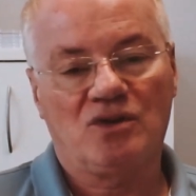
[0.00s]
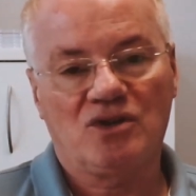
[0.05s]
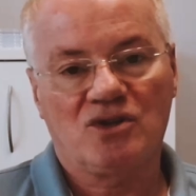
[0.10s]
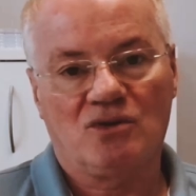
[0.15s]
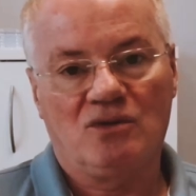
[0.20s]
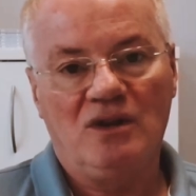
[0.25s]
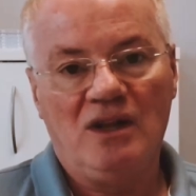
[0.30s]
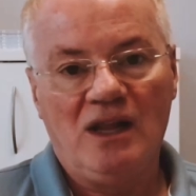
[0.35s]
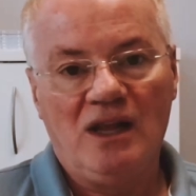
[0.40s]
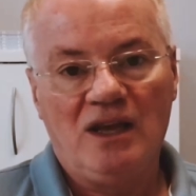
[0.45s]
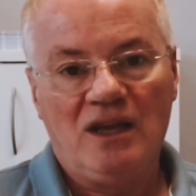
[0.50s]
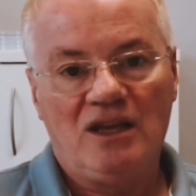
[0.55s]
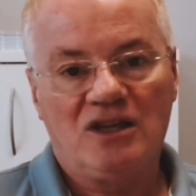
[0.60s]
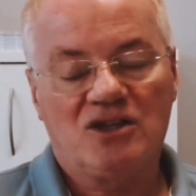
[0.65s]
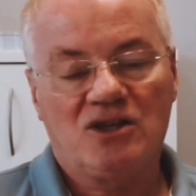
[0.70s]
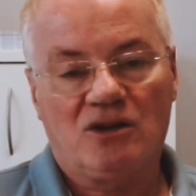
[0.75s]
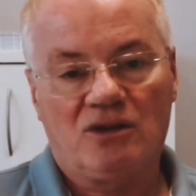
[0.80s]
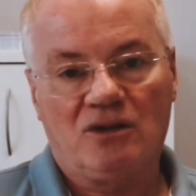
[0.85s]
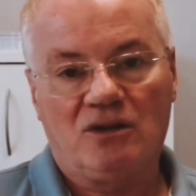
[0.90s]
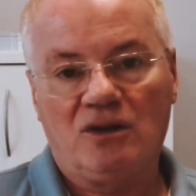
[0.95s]
So it's
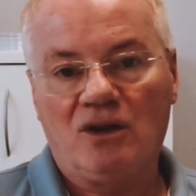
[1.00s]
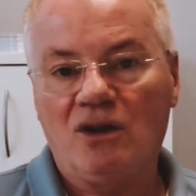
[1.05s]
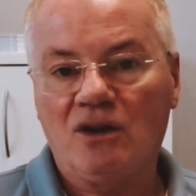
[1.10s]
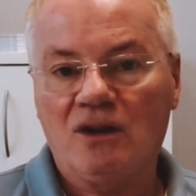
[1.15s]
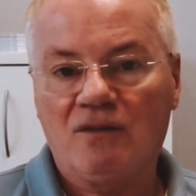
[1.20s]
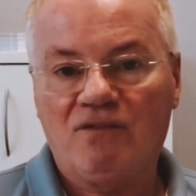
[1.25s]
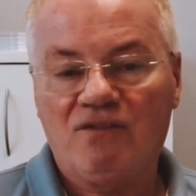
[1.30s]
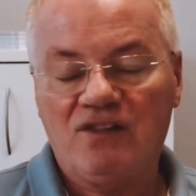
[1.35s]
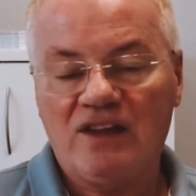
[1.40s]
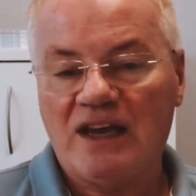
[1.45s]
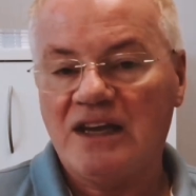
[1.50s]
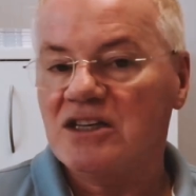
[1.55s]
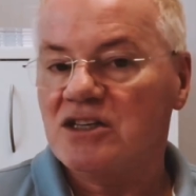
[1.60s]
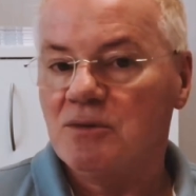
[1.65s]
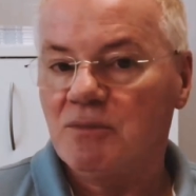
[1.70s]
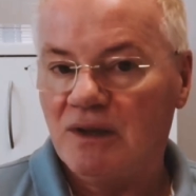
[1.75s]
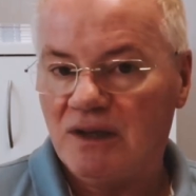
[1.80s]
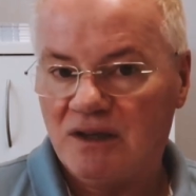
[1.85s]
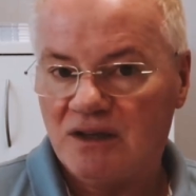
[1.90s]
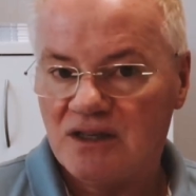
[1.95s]
got a lot of
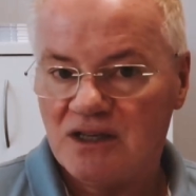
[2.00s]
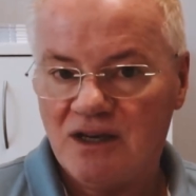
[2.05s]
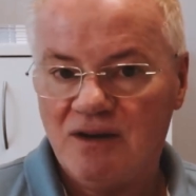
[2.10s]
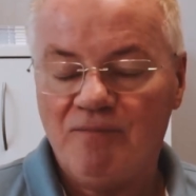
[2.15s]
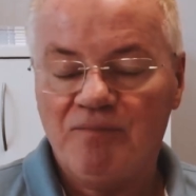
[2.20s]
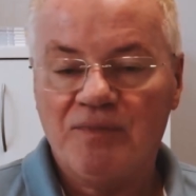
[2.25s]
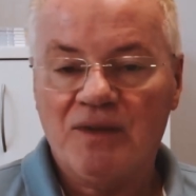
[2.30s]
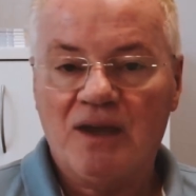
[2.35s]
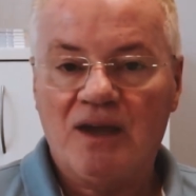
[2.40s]
flexibility.